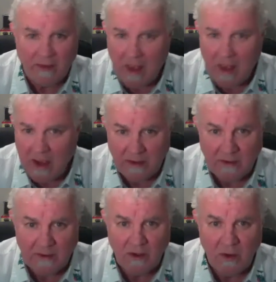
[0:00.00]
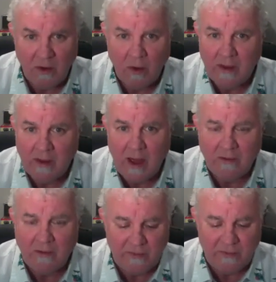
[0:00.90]
what's going on right now with the
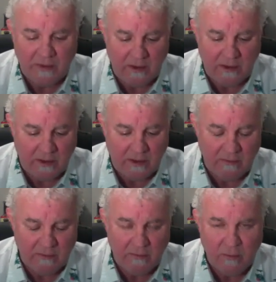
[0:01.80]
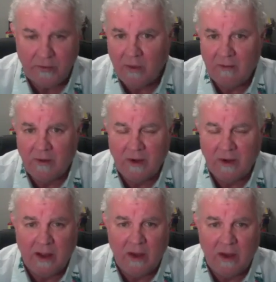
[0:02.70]
coronavirus, a lot of education
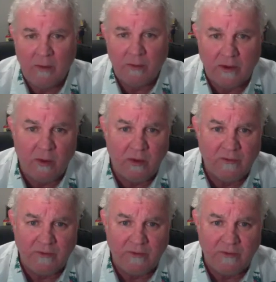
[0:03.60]
is going online.